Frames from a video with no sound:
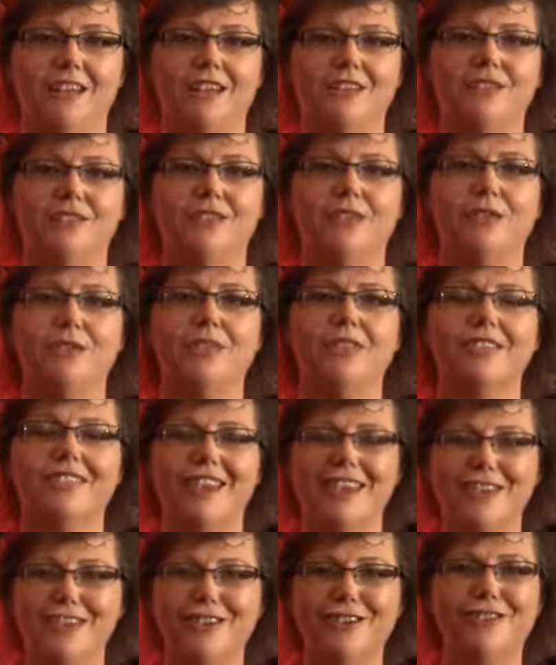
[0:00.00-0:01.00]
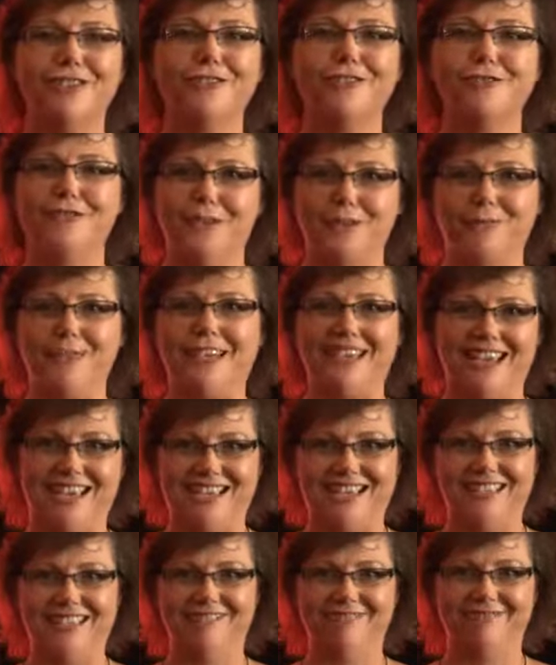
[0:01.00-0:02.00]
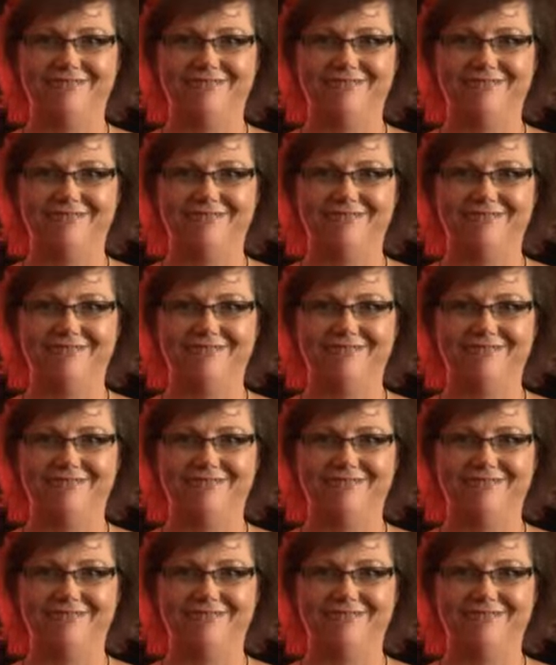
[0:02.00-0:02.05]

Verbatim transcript: So thank you, Fabienne.